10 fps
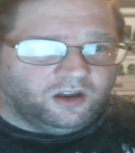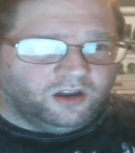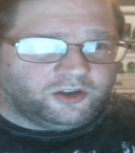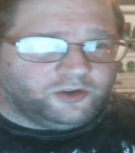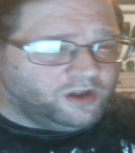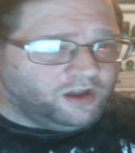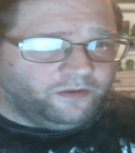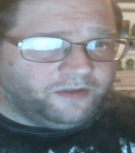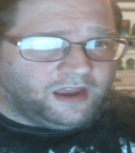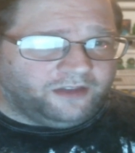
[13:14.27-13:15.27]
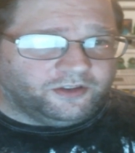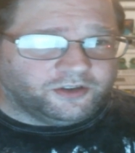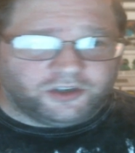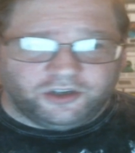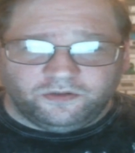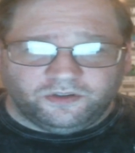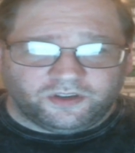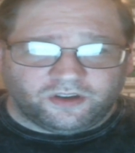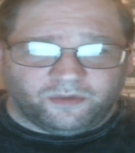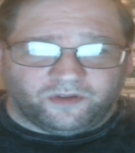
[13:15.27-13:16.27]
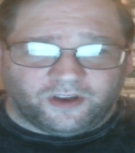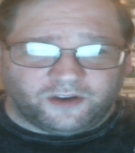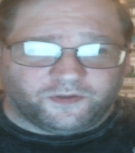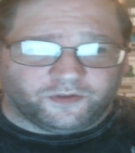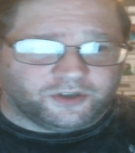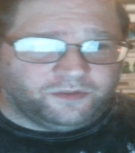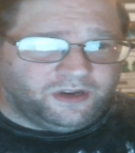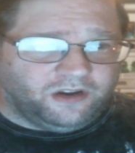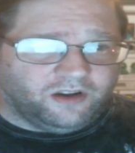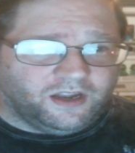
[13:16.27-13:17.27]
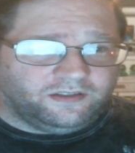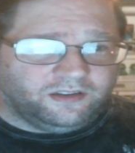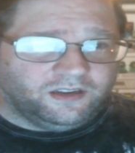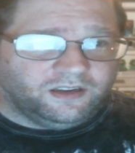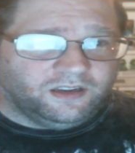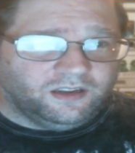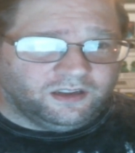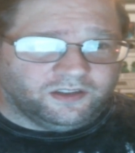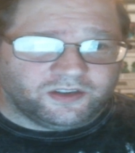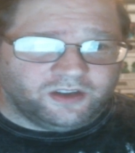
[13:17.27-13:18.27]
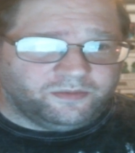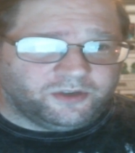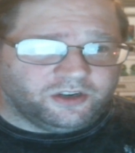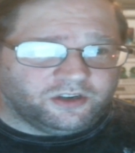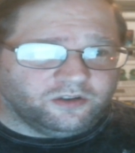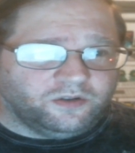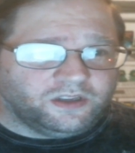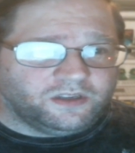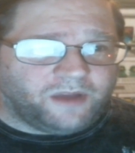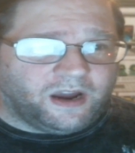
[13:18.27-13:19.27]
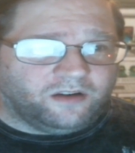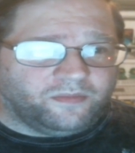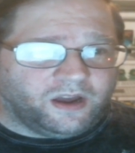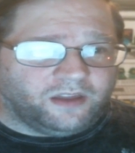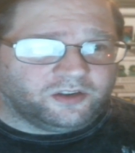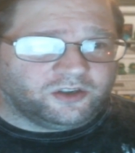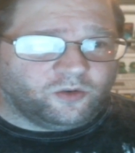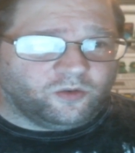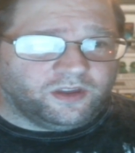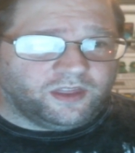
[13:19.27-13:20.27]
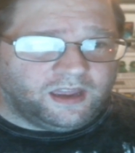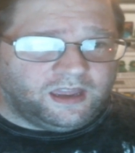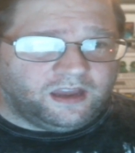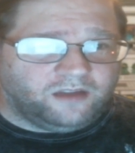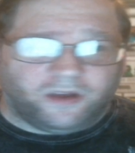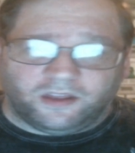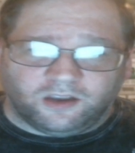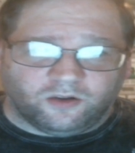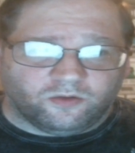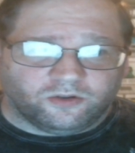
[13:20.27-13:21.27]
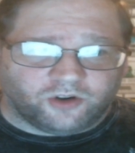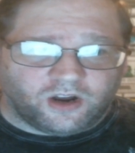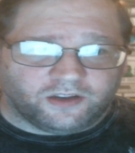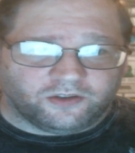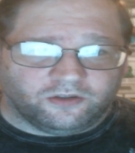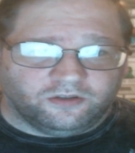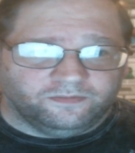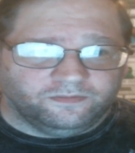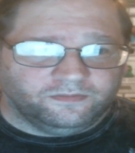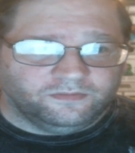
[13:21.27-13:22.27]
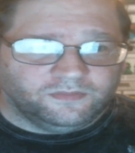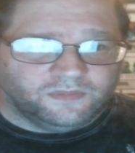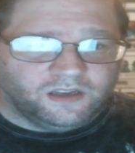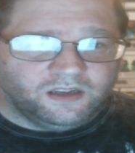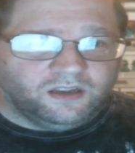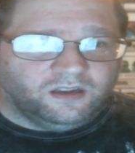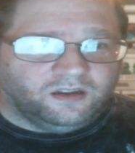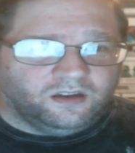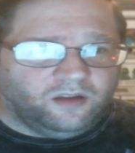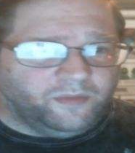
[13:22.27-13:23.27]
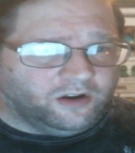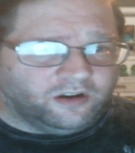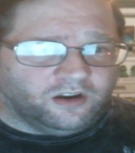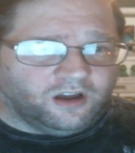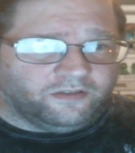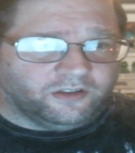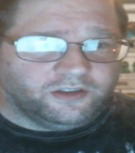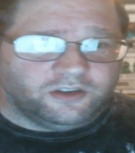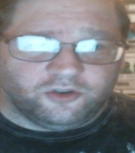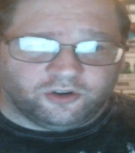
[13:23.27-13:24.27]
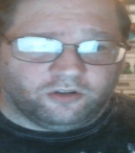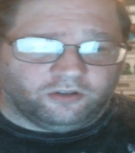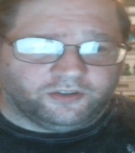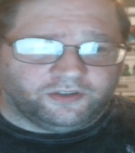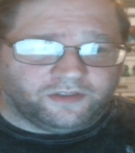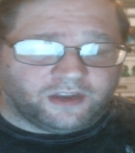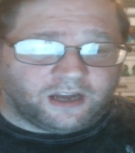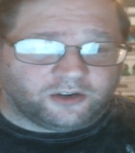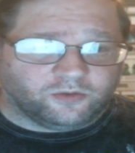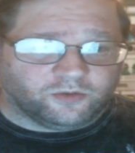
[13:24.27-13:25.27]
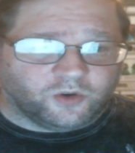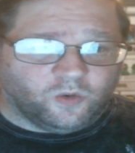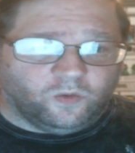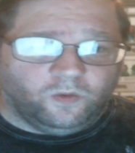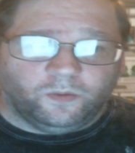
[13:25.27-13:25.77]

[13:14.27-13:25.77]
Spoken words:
A trio of Catholic students summon a vengeful spirit in The Substitute, inspired by the story The Hand by Theodore Dreiser, American novelist and journalist of the National School.